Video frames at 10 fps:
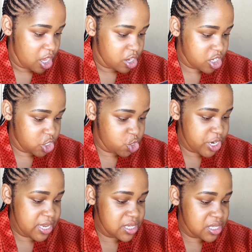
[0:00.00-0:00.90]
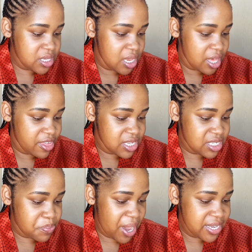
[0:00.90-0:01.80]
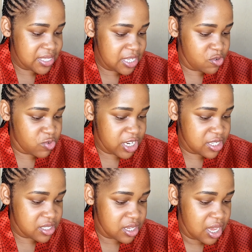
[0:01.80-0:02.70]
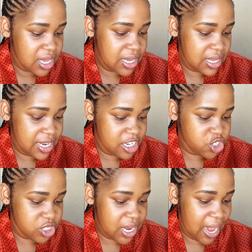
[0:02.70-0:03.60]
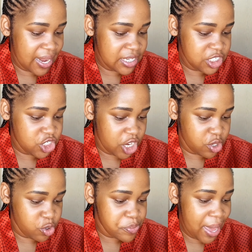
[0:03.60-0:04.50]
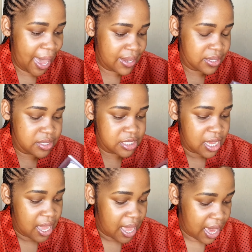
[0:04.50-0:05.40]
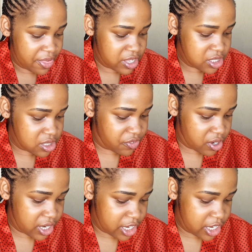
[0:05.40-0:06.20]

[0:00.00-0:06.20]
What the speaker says: Catrice, the Spicy Rust Collection eyeshadow palette, and this is very